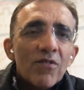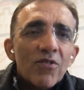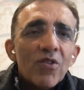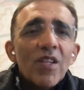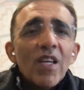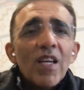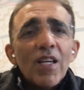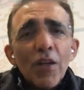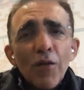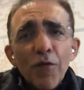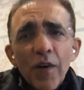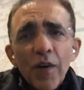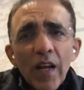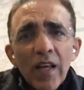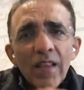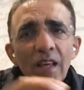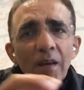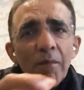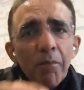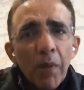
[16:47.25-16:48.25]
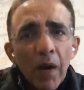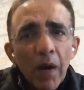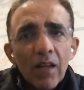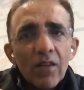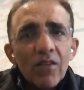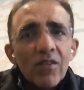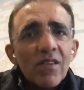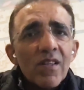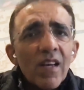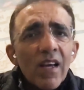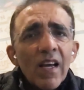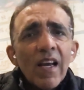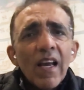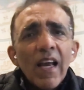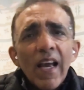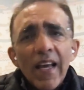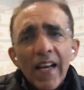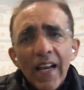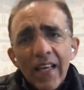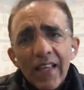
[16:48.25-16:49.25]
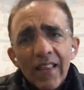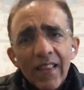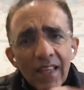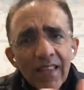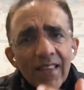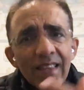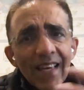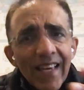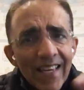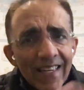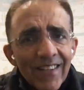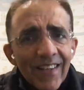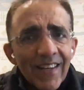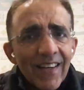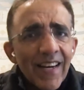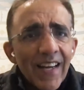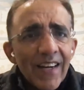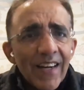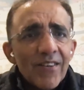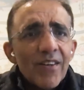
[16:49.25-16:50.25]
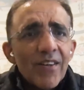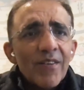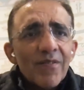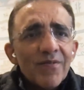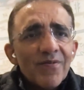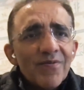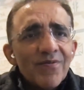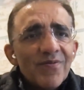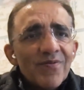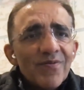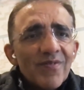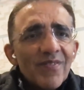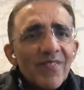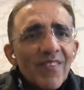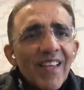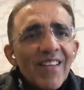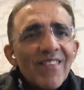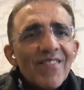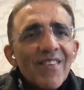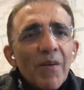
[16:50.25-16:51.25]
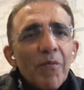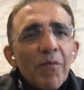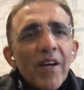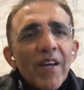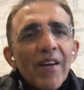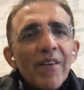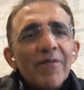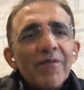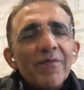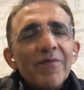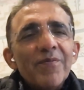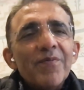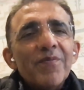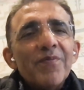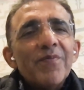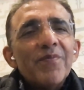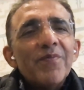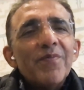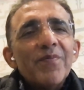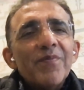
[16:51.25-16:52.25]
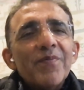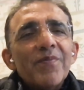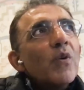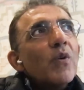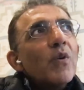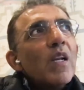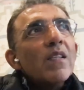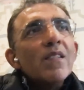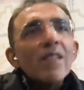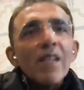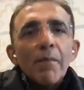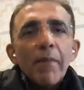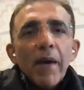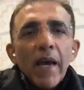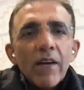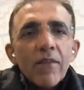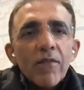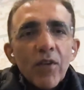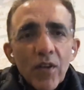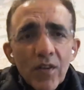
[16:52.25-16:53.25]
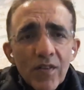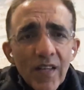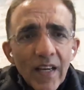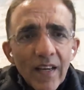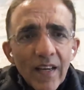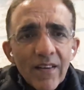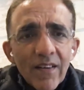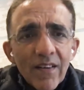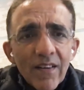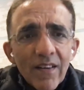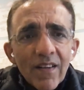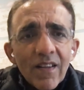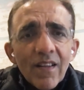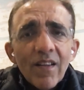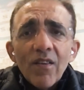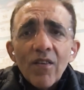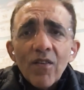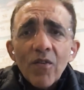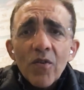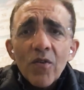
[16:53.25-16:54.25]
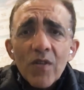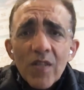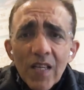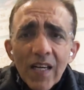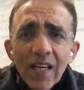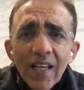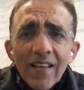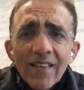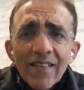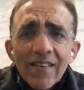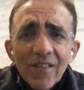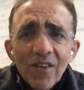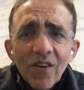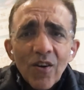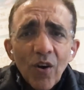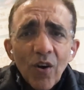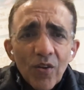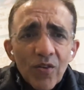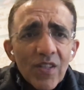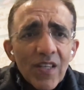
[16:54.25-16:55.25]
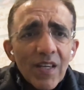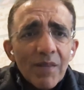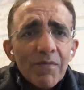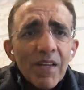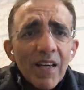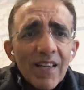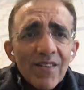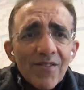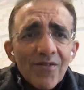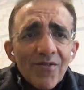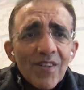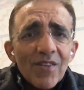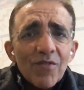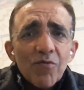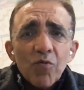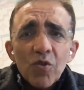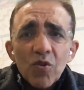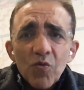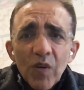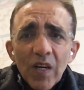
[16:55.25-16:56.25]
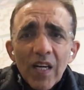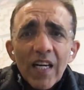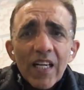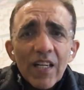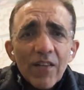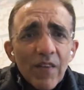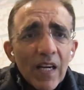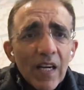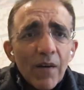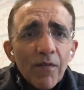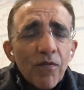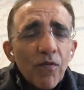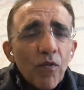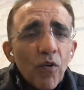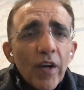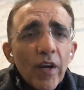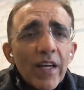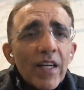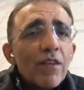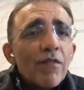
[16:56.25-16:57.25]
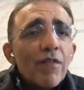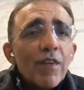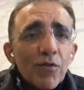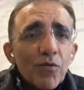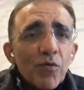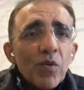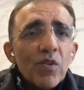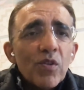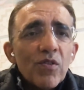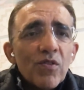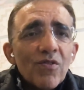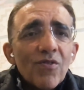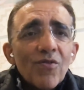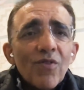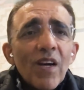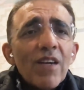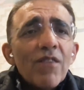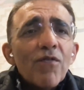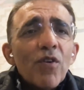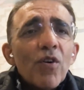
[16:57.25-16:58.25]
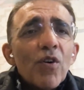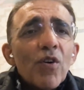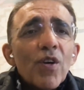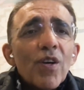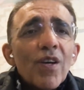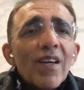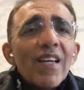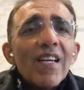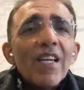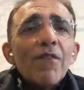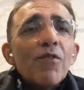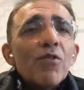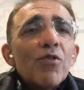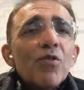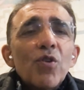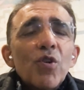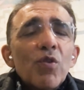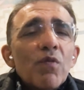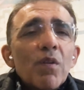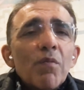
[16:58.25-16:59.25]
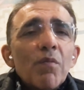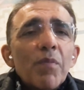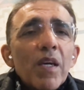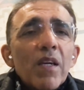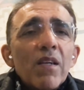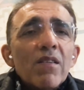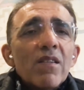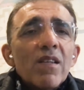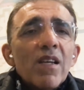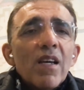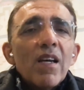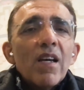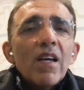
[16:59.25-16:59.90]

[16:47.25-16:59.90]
So they're different, I think, paths, and I think they're interconnected in some way. Let's step back for a second. Resilience as a concept was really developed for individuals, right? For individual human beings.